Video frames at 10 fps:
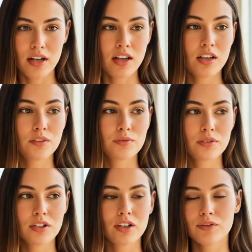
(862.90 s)
They placed
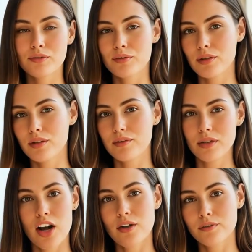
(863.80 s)
her on my chest,
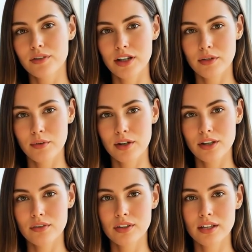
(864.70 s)
this
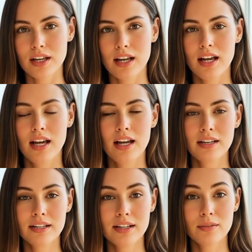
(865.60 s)
tiny person with a
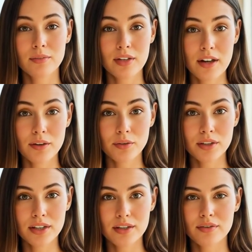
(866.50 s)
shock of dark hair.
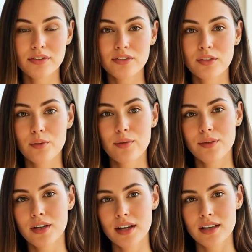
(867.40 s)

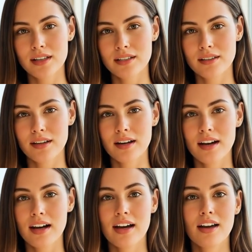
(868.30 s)
When she opened her
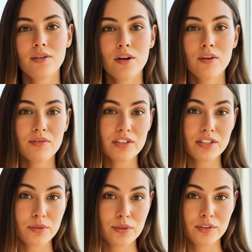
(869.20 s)
eyes, the
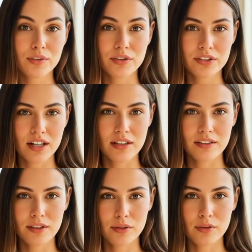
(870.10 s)
delivery room went
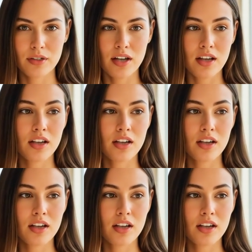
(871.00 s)
silent.